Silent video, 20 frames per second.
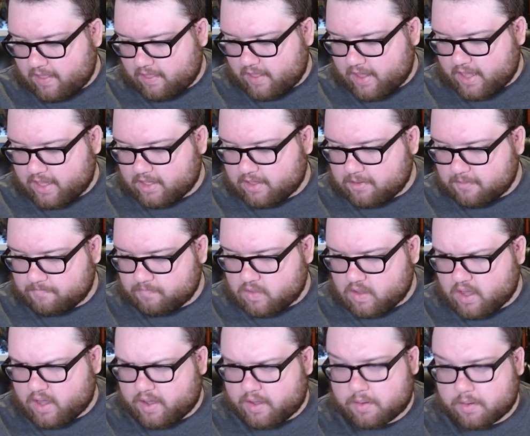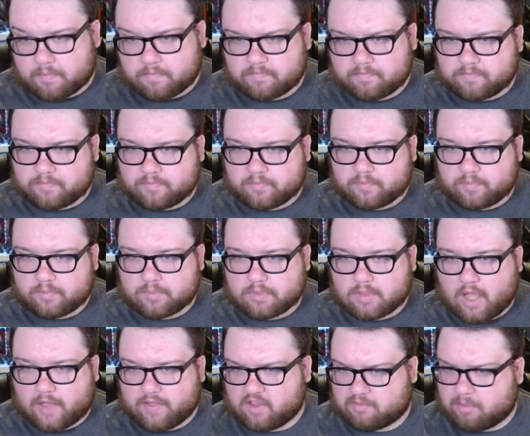Like, I
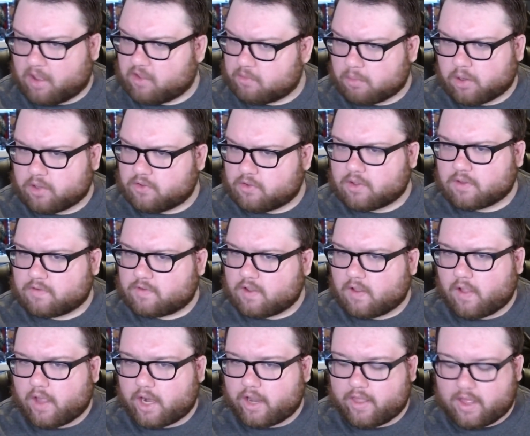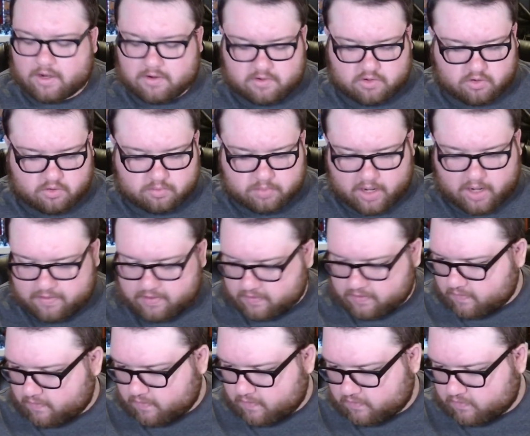think Space Marines, you can see a lot of that too, but I think
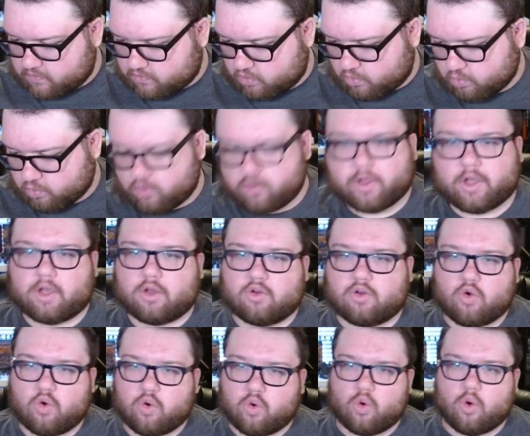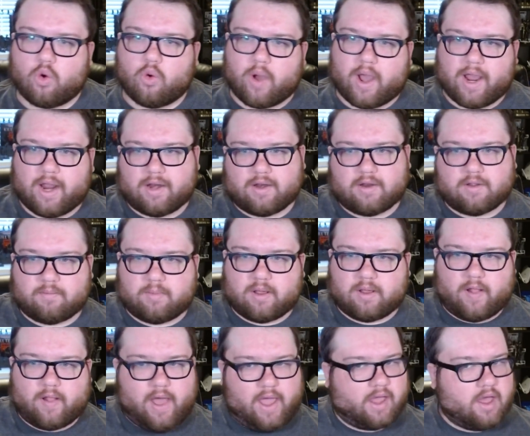that this is a really cool way to be
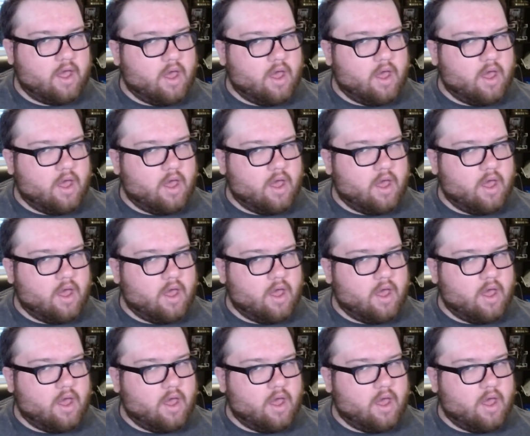like,